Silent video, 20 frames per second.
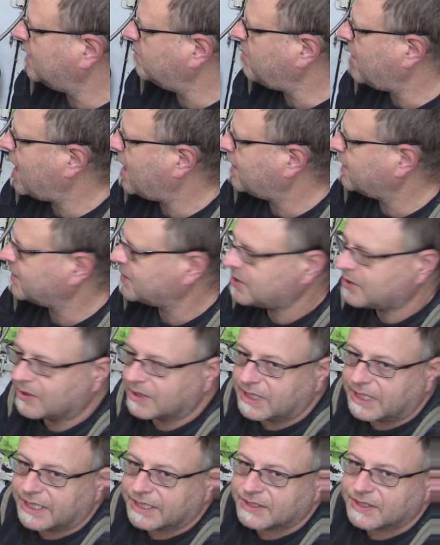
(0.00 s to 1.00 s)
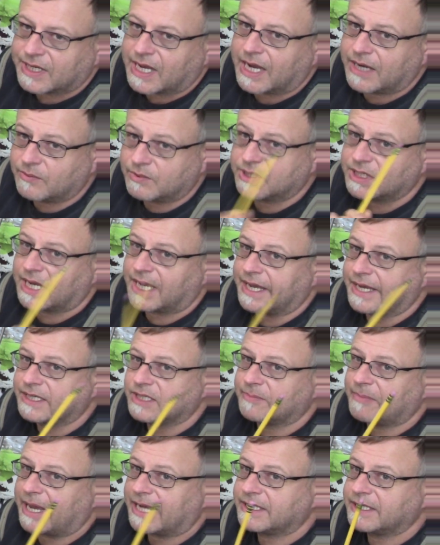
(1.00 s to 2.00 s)
polished on the inside, which I
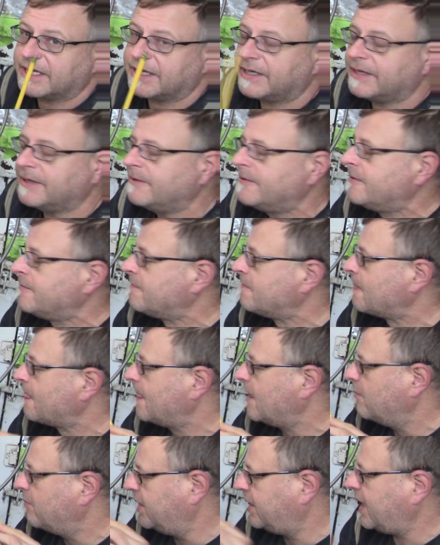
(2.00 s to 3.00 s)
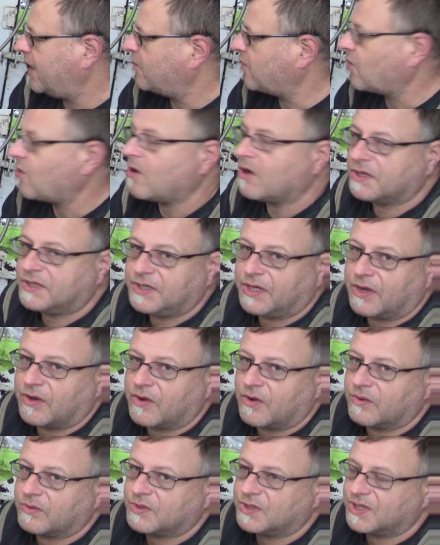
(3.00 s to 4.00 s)
expected, but they were
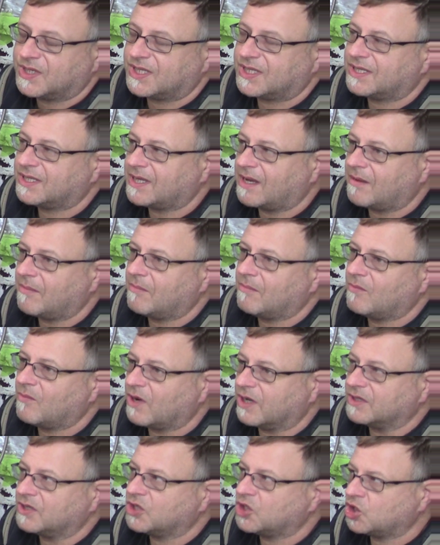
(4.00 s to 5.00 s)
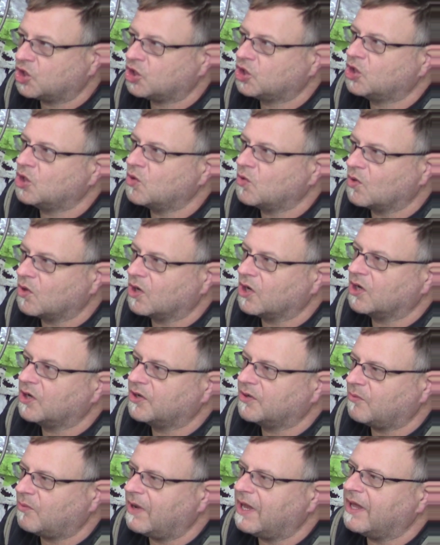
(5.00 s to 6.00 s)
also somewhat
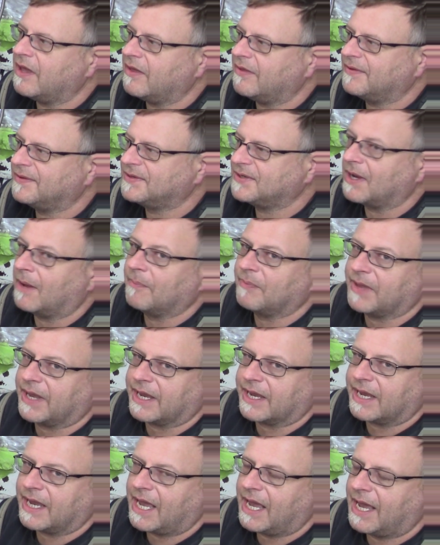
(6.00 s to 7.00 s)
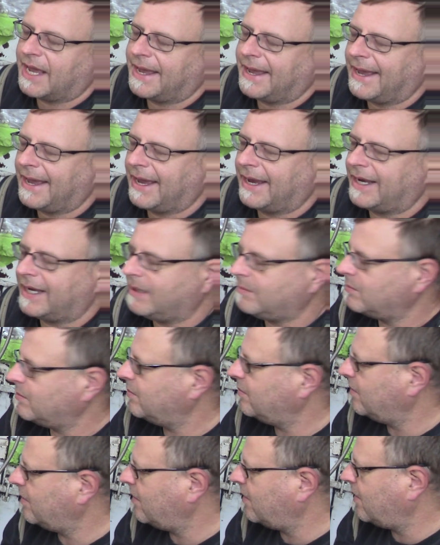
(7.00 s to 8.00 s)
scored with something. I
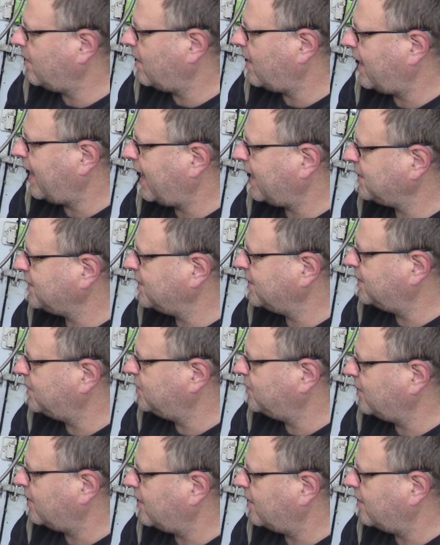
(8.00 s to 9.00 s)
actually took